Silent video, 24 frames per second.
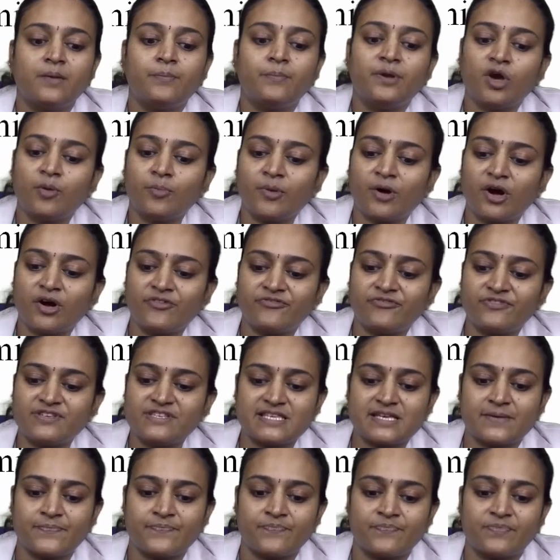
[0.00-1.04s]

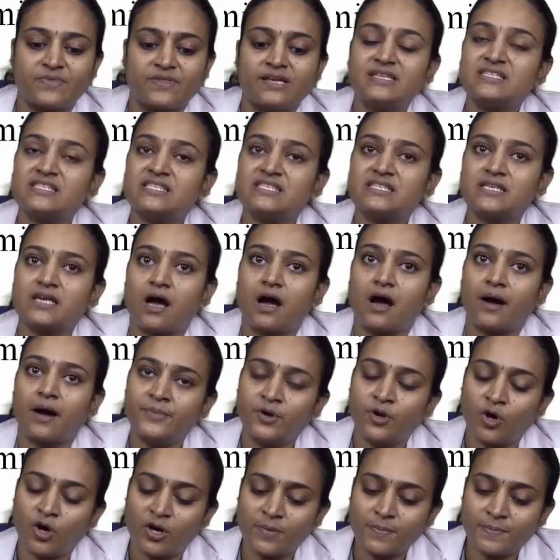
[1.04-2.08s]
Pleomorphism, that is
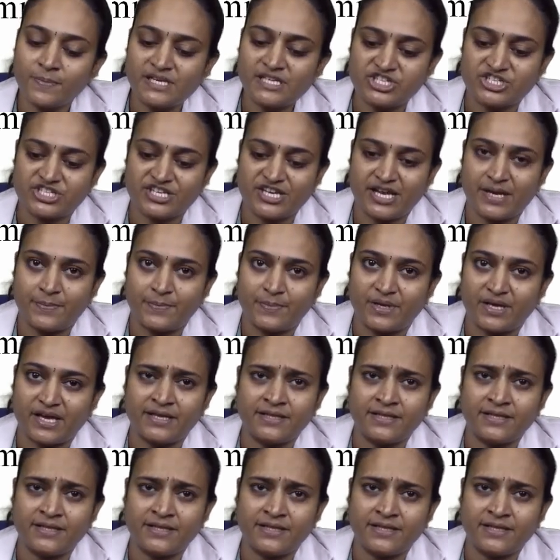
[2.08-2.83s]
abnormal shaped,